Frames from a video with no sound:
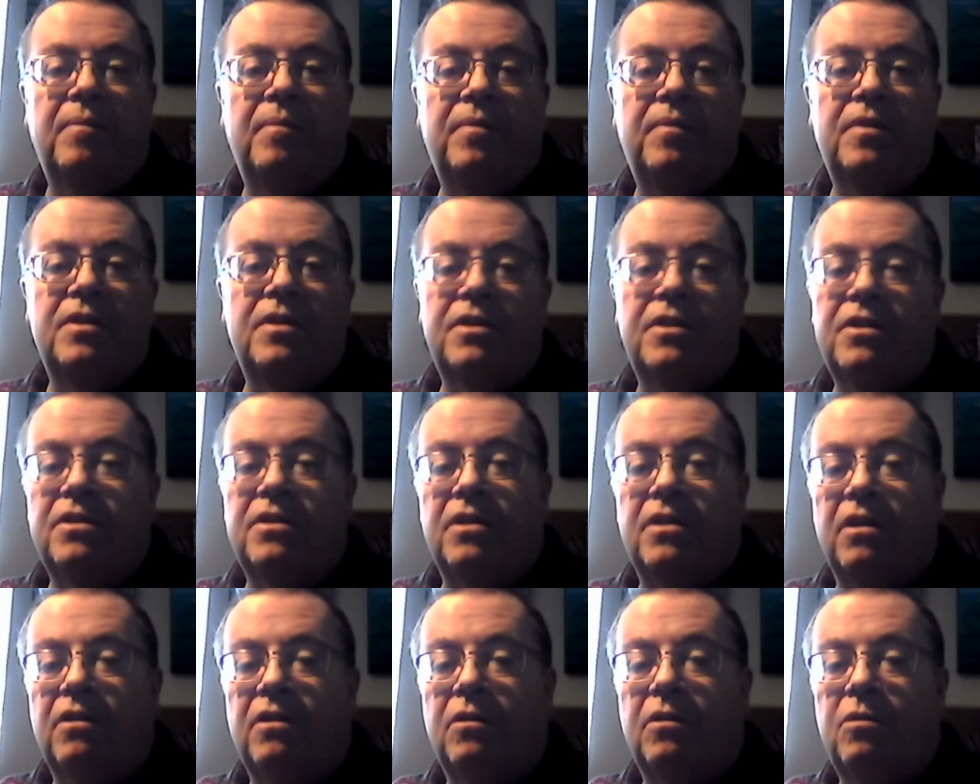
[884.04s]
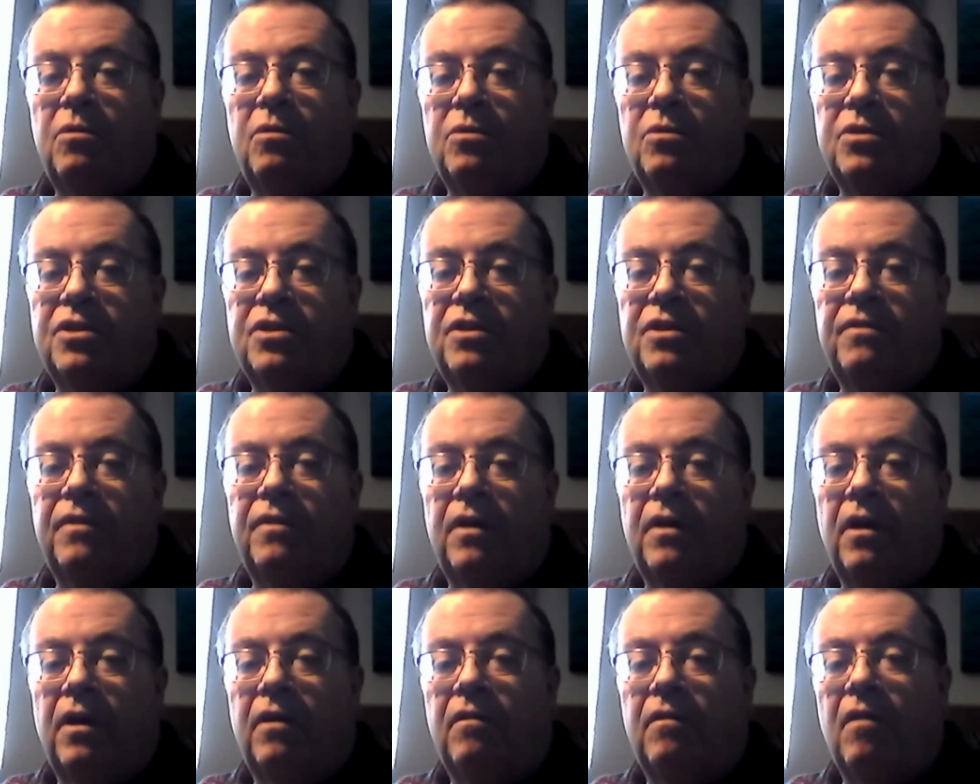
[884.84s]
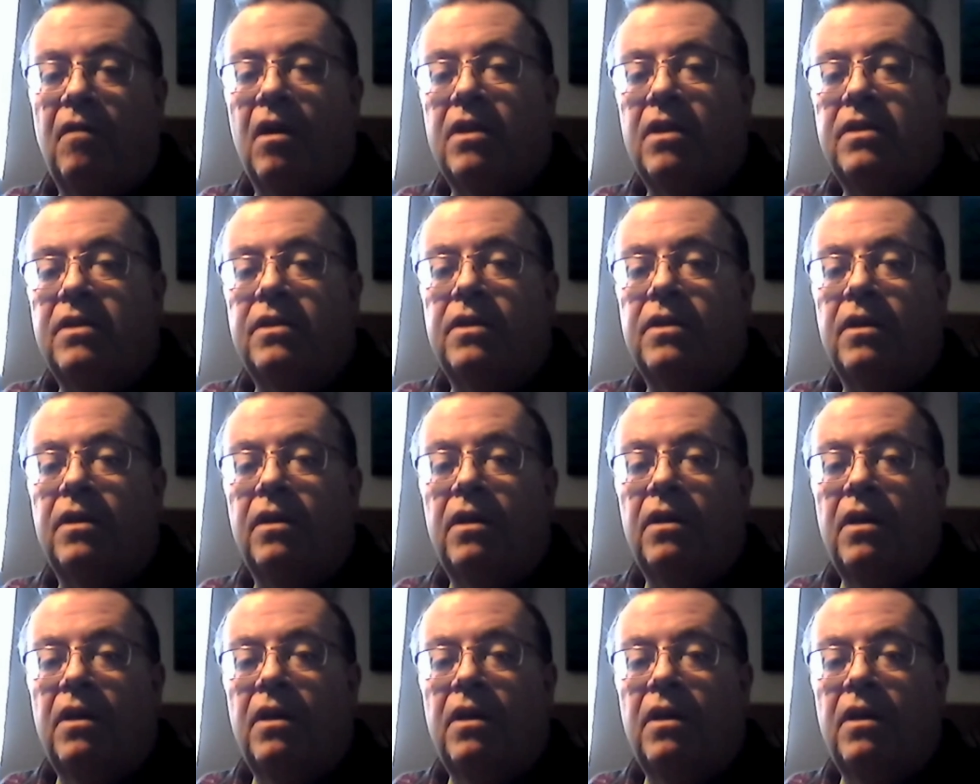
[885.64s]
This is going to cause civil unrest.